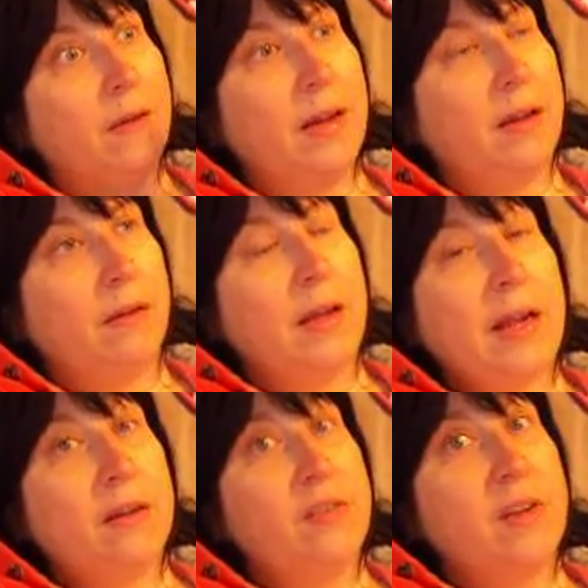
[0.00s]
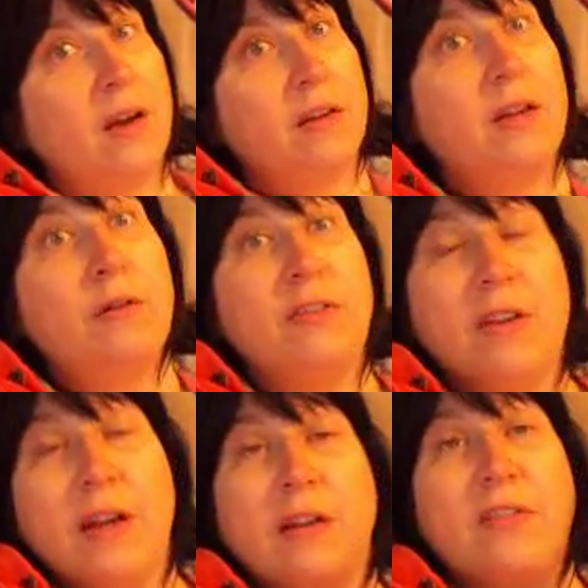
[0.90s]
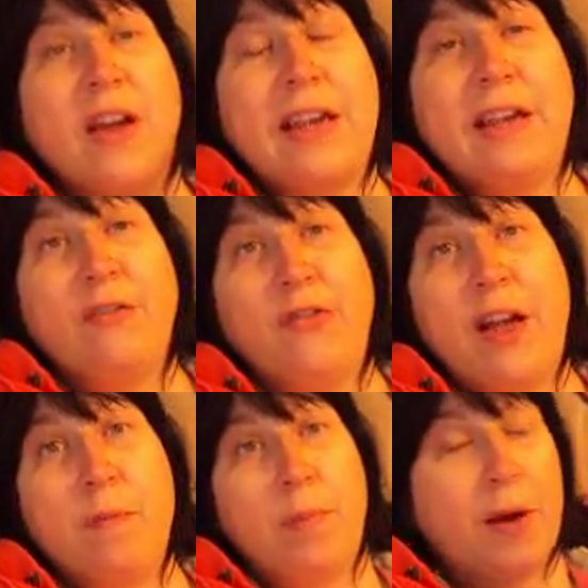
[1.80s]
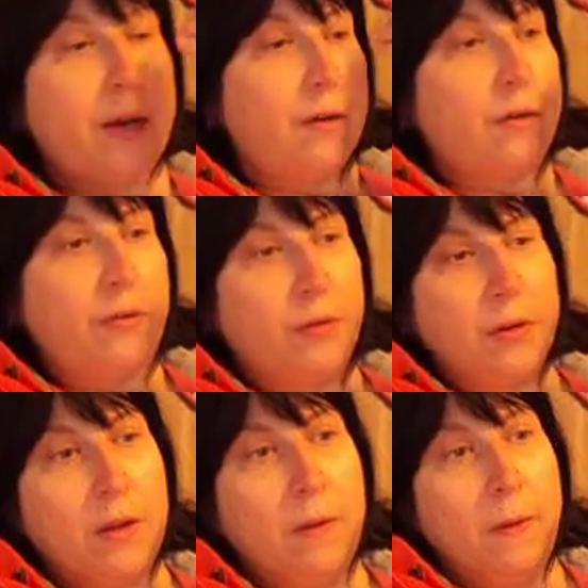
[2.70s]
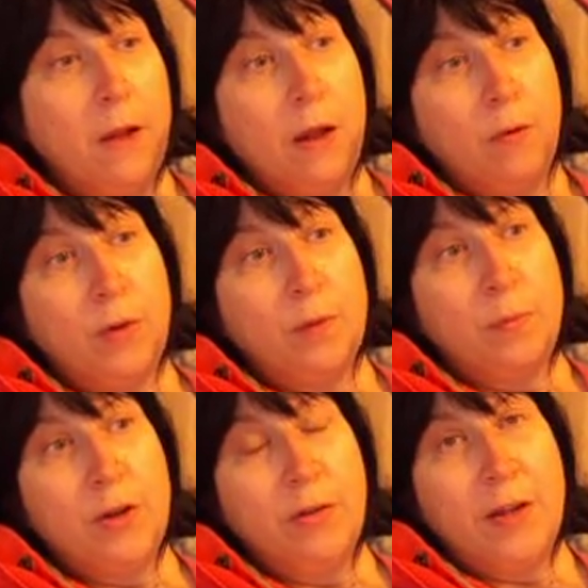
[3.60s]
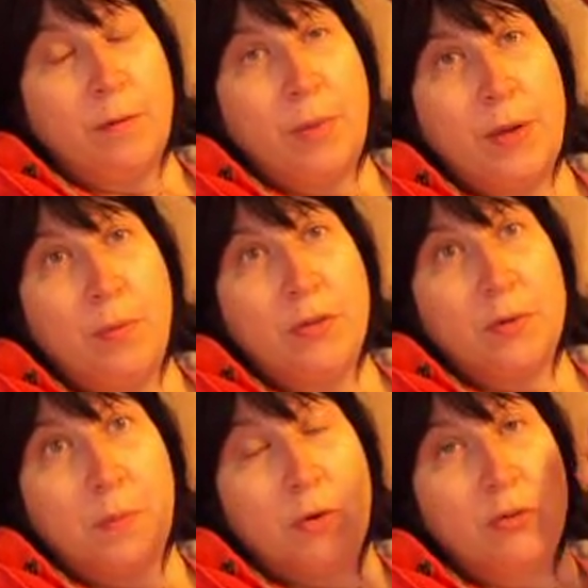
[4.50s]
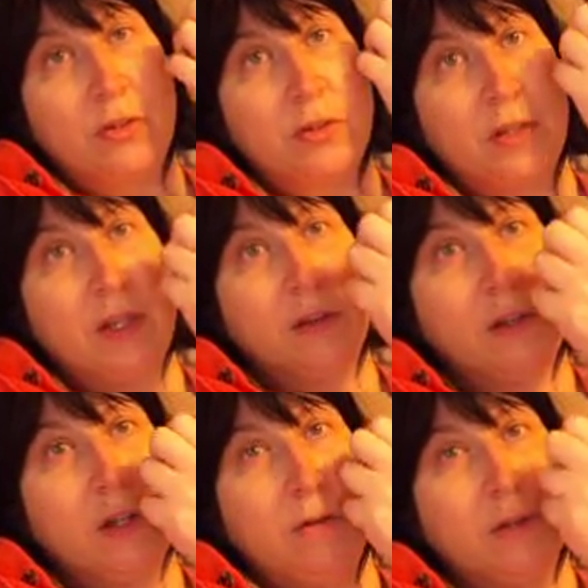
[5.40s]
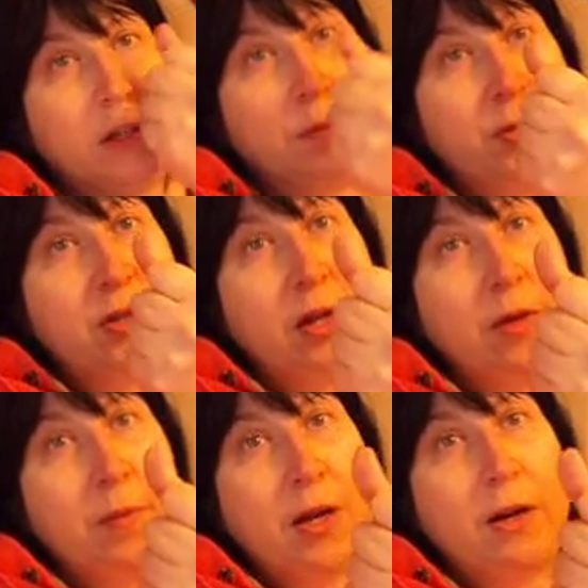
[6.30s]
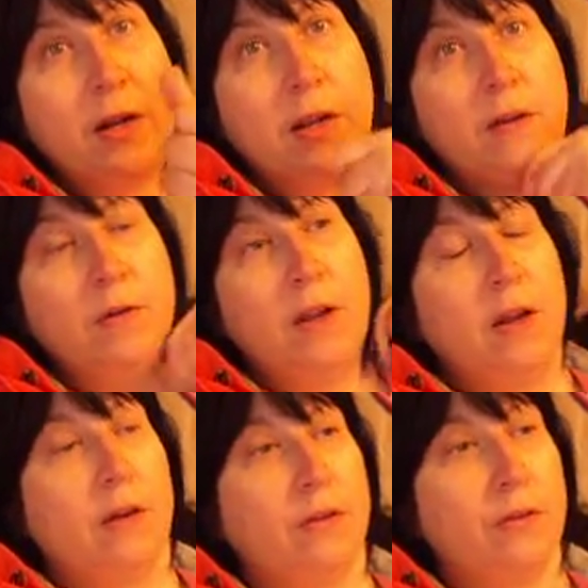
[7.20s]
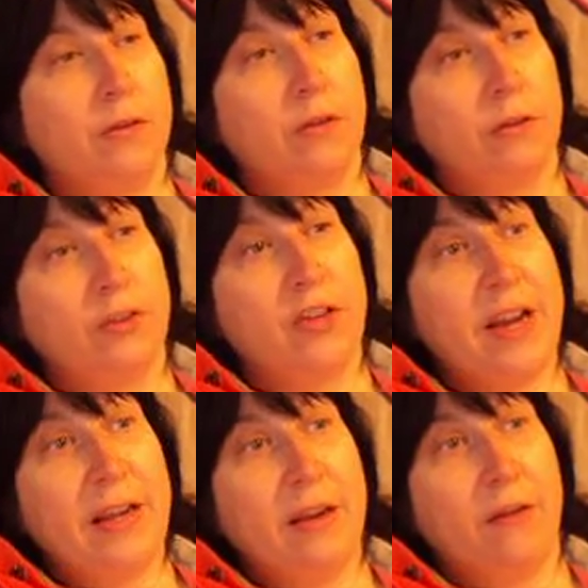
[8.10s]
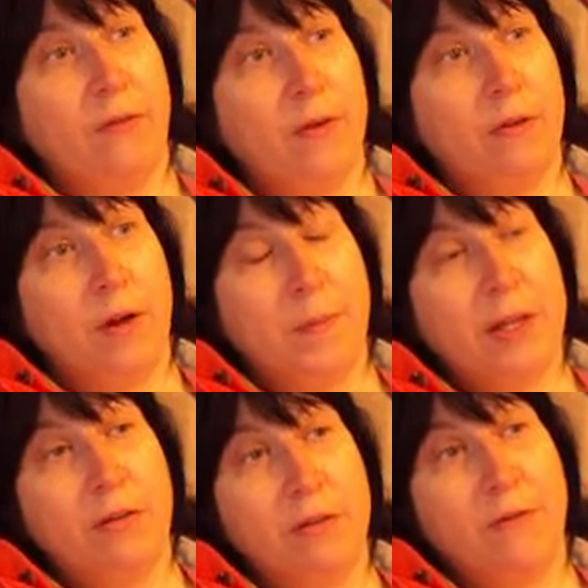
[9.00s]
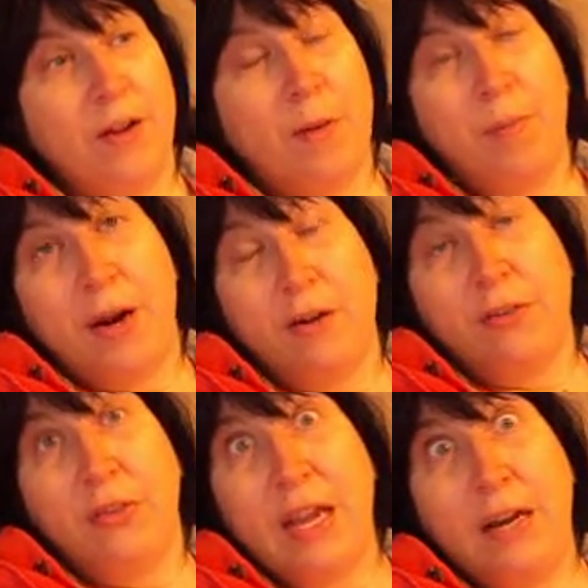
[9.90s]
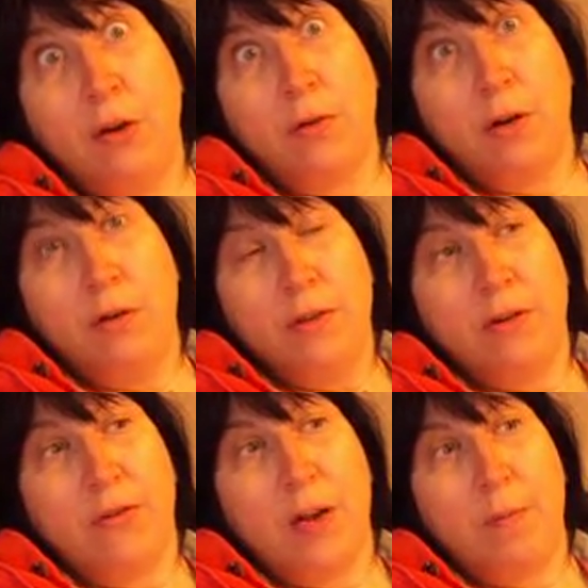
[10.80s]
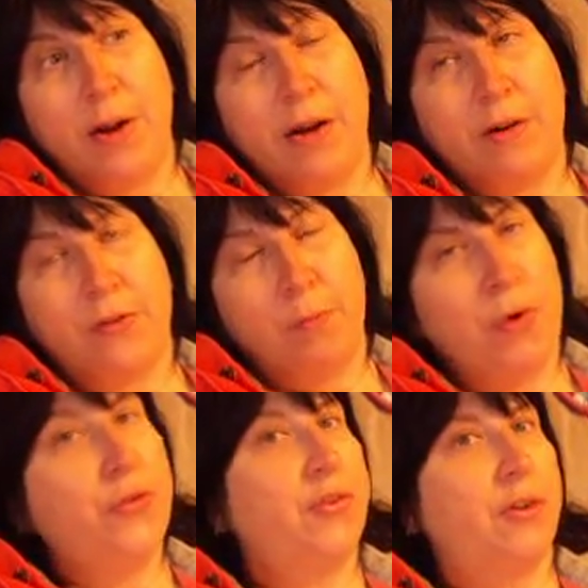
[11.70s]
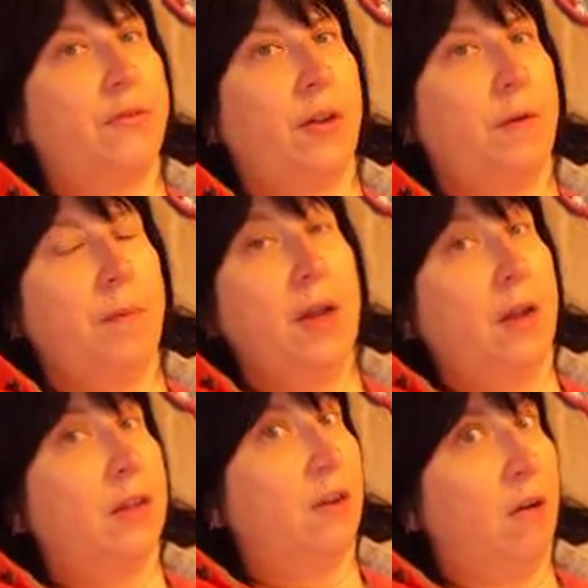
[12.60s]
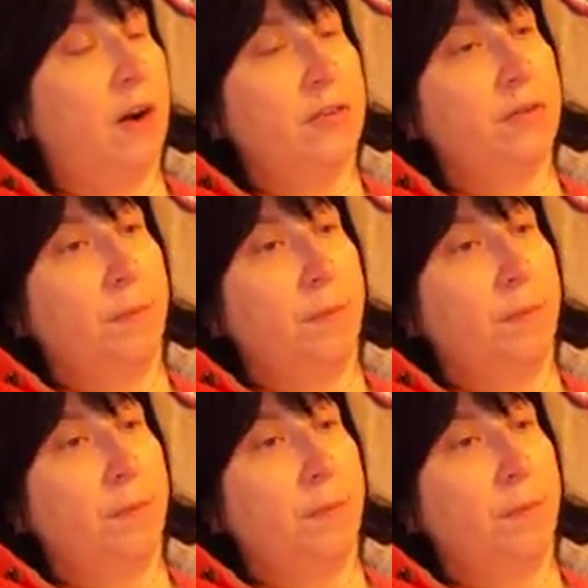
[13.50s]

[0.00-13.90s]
uh, like, uh, it was like psychic vampires when you let people's emotions get to you and let them suck them out of you. Those are psychic, I mean, those are vampires. They don't know they're vampires, most of them. There are